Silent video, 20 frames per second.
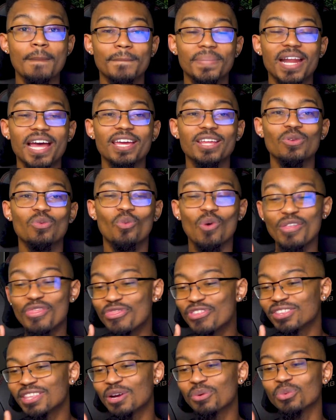But I had
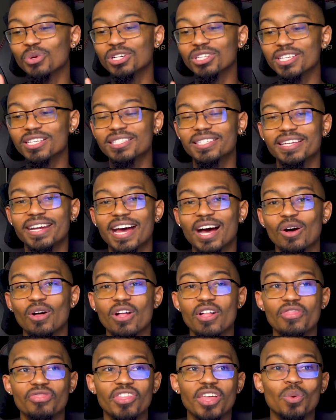one thing that really stood
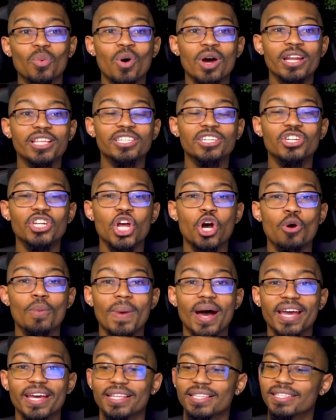out. They wanted to know
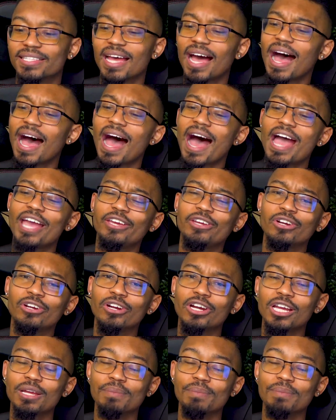my entire